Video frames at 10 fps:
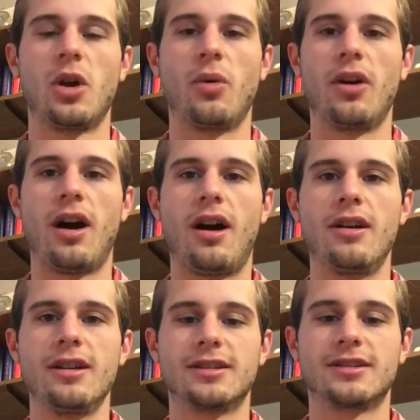where
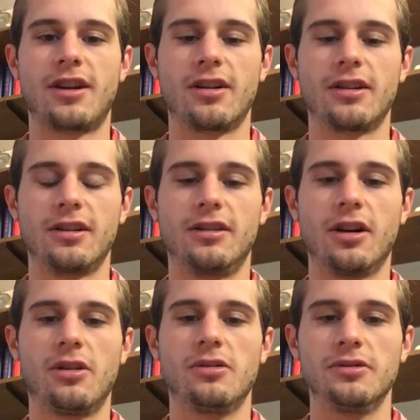Arya Stark
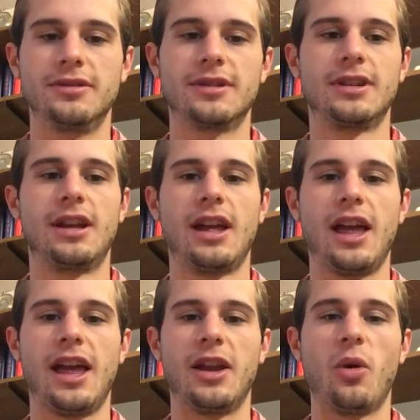goes
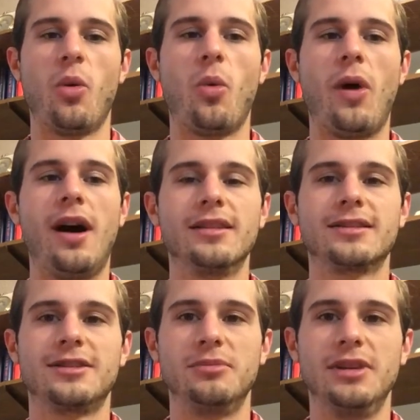and
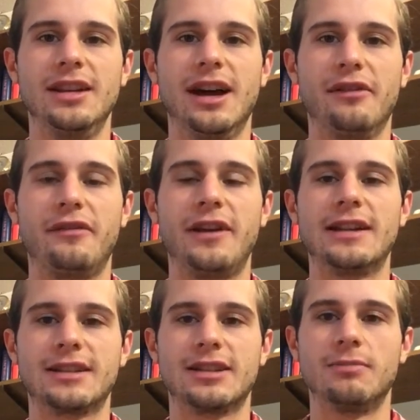wants to be a
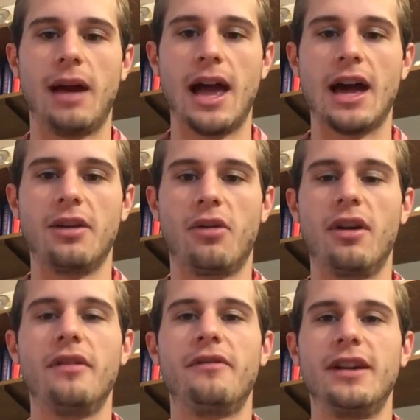faceless man
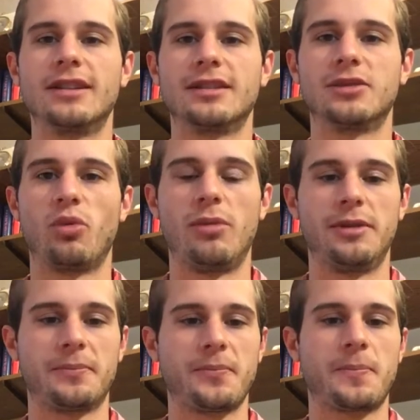or a faceless
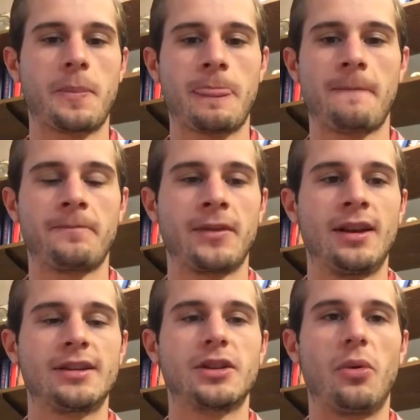woman.
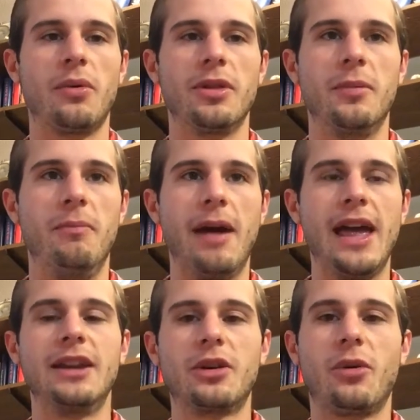So, the
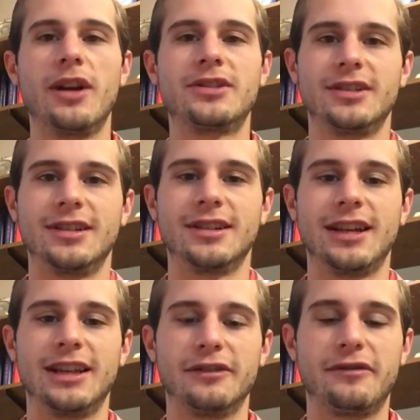main question
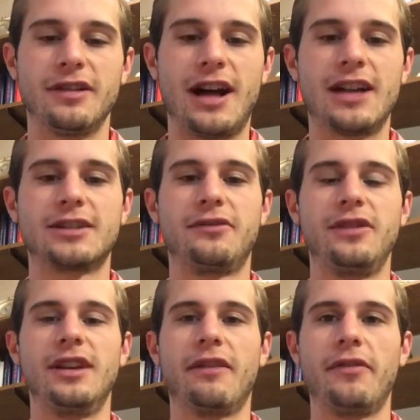in the
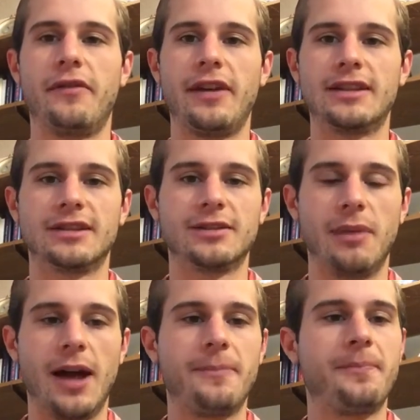philosophy of the faceless
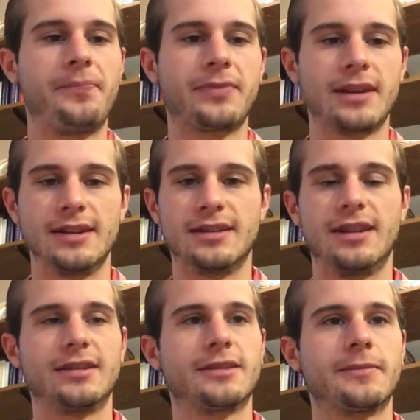man is
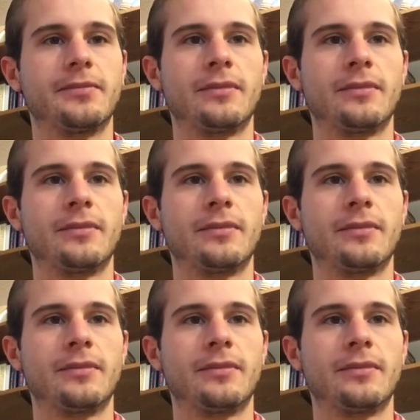this